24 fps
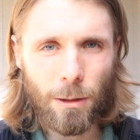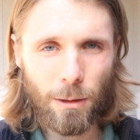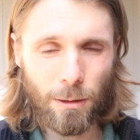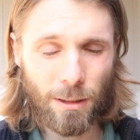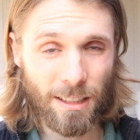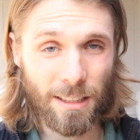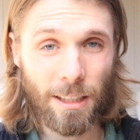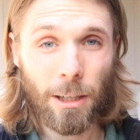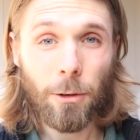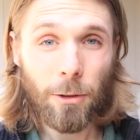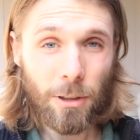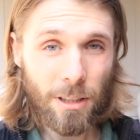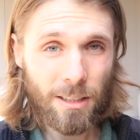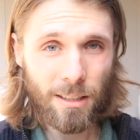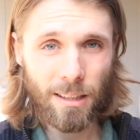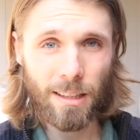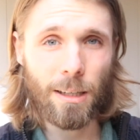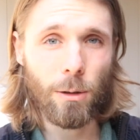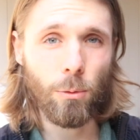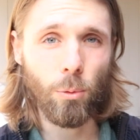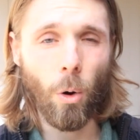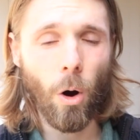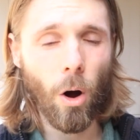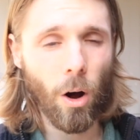
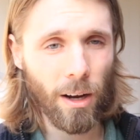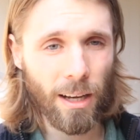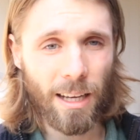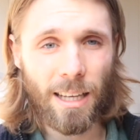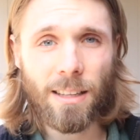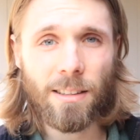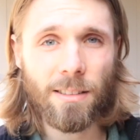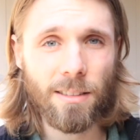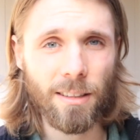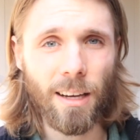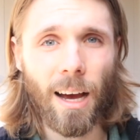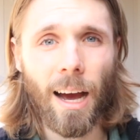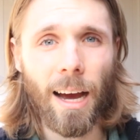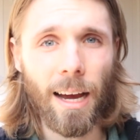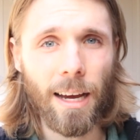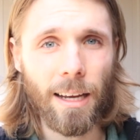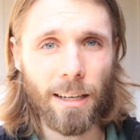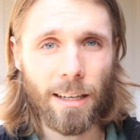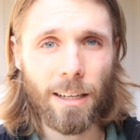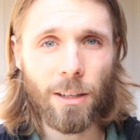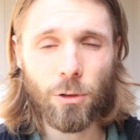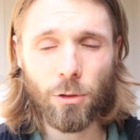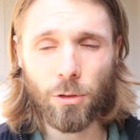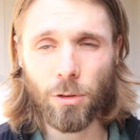seriously wrong inside,
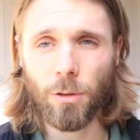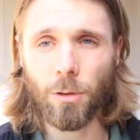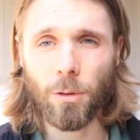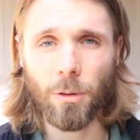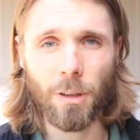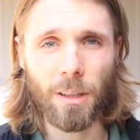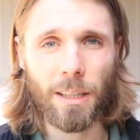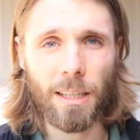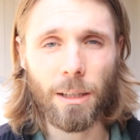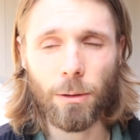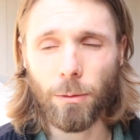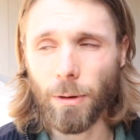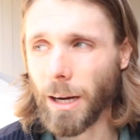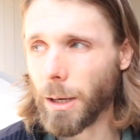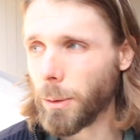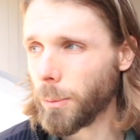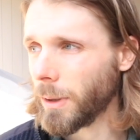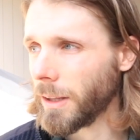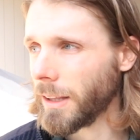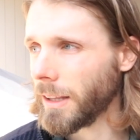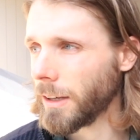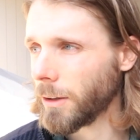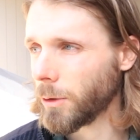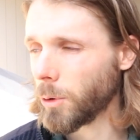internally, right?
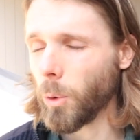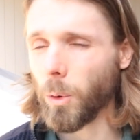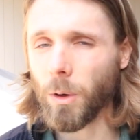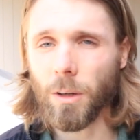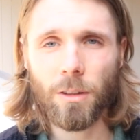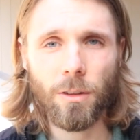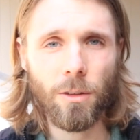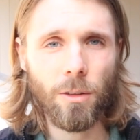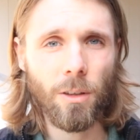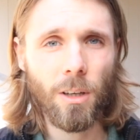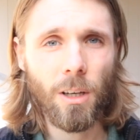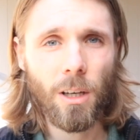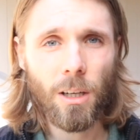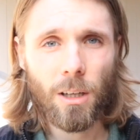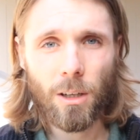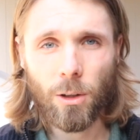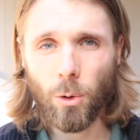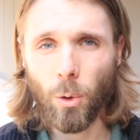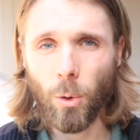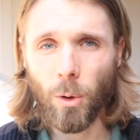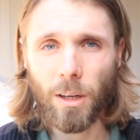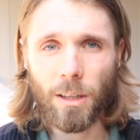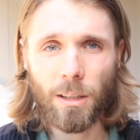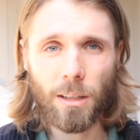When they're going to,
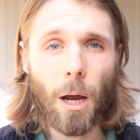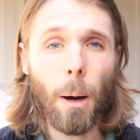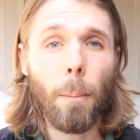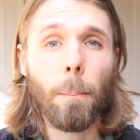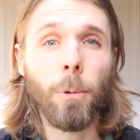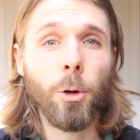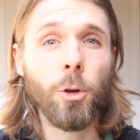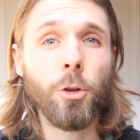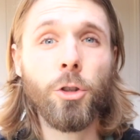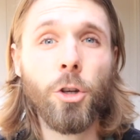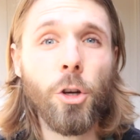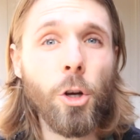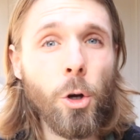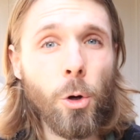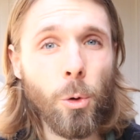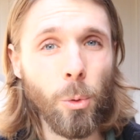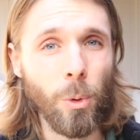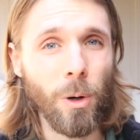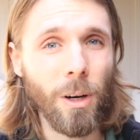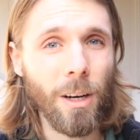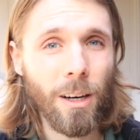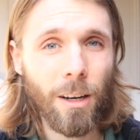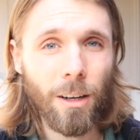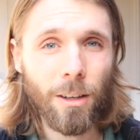going number two
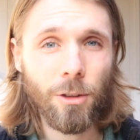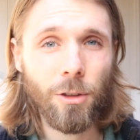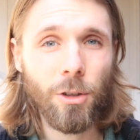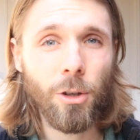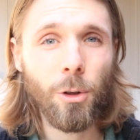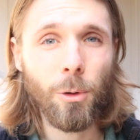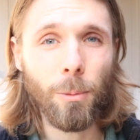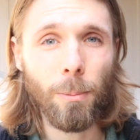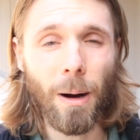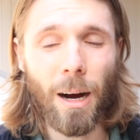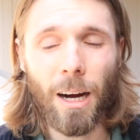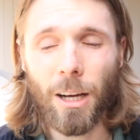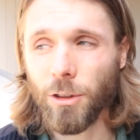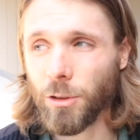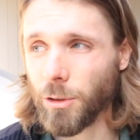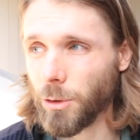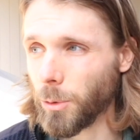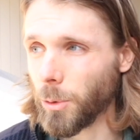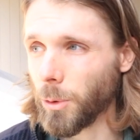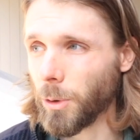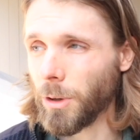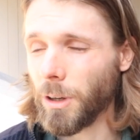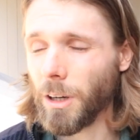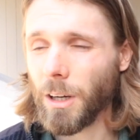too much
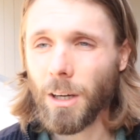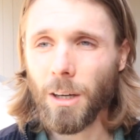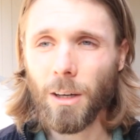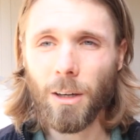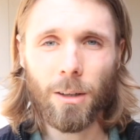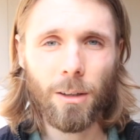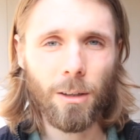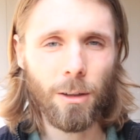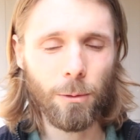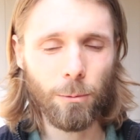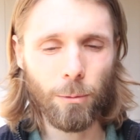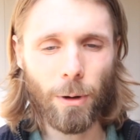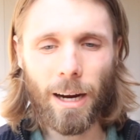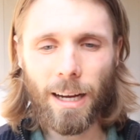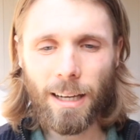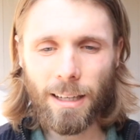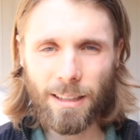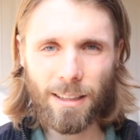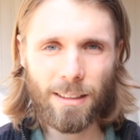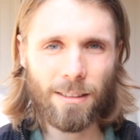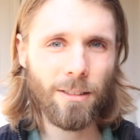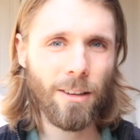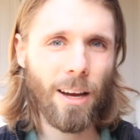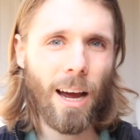or, right?
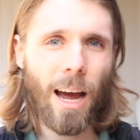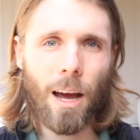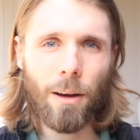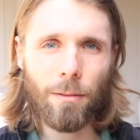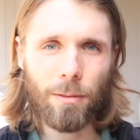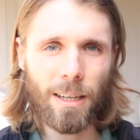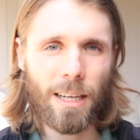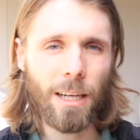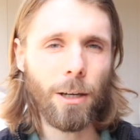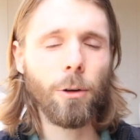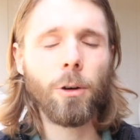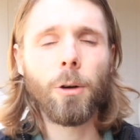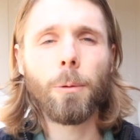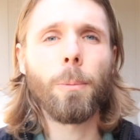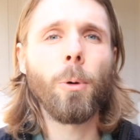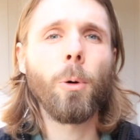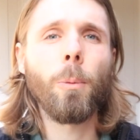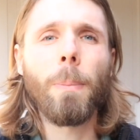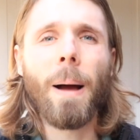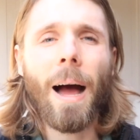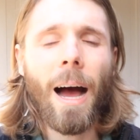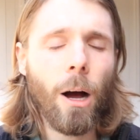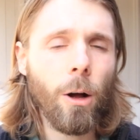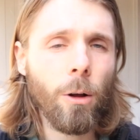Because they're having irritable
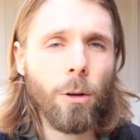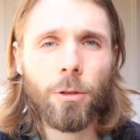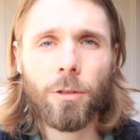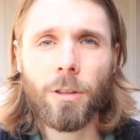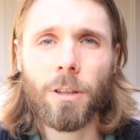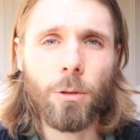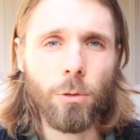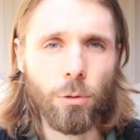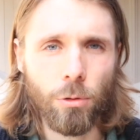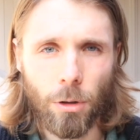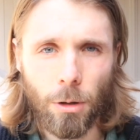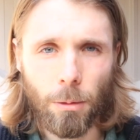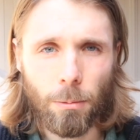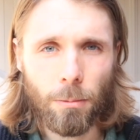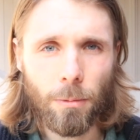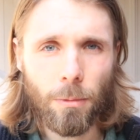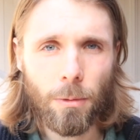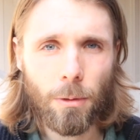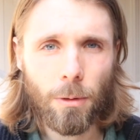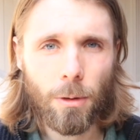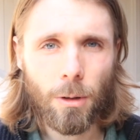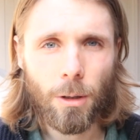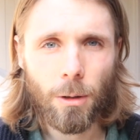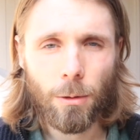bowel syndrome
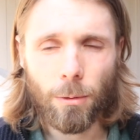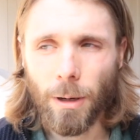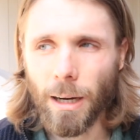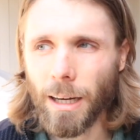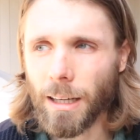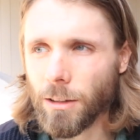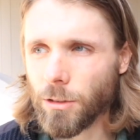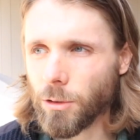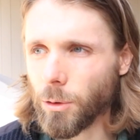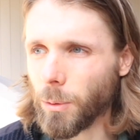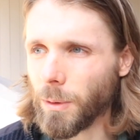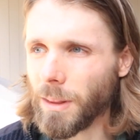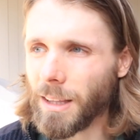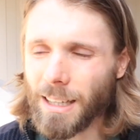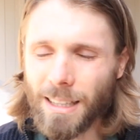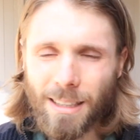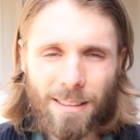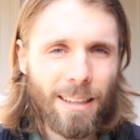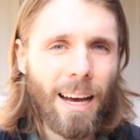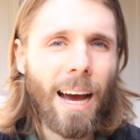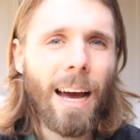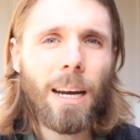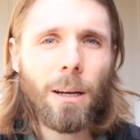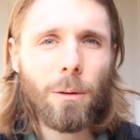right? So the
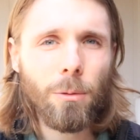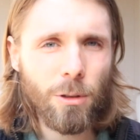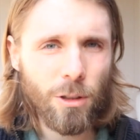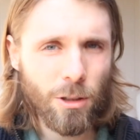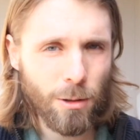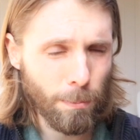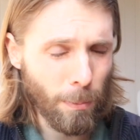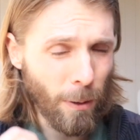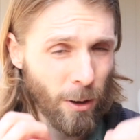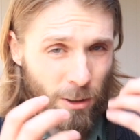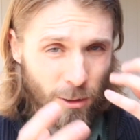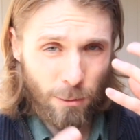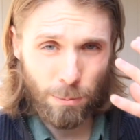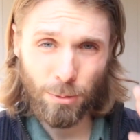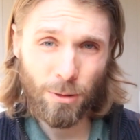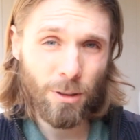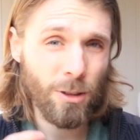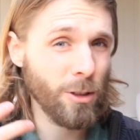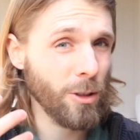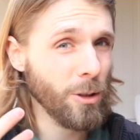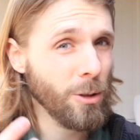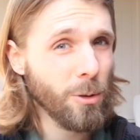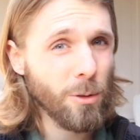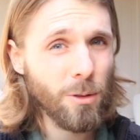anxiety response
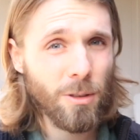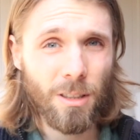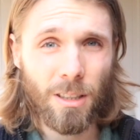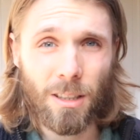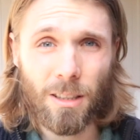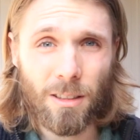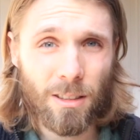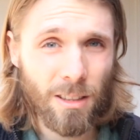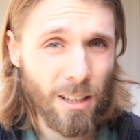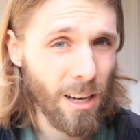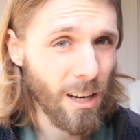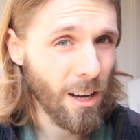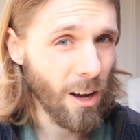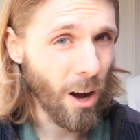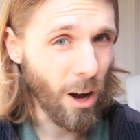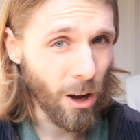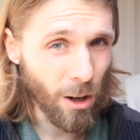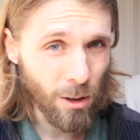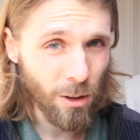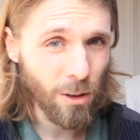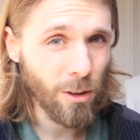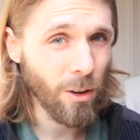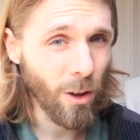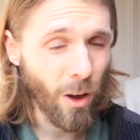produces
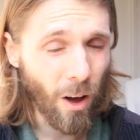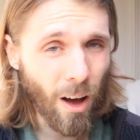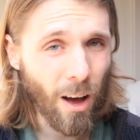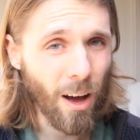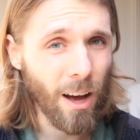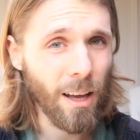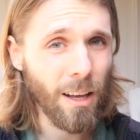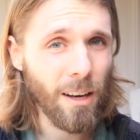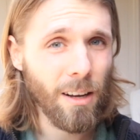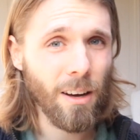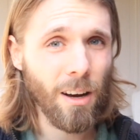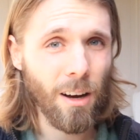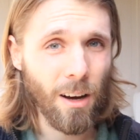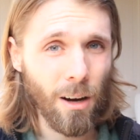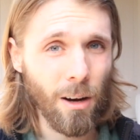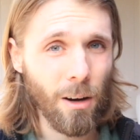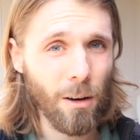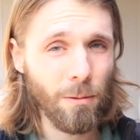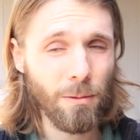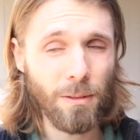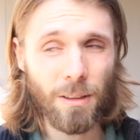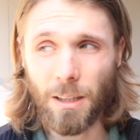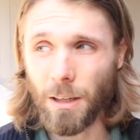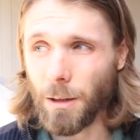a lot
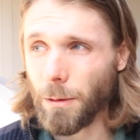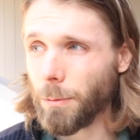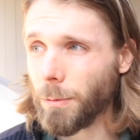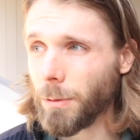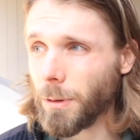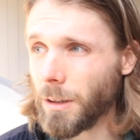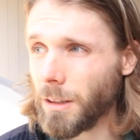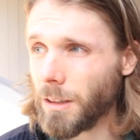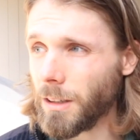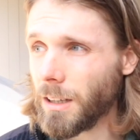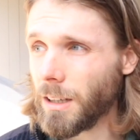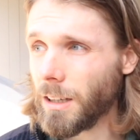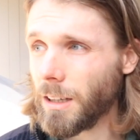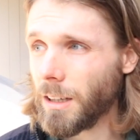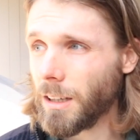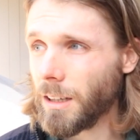of different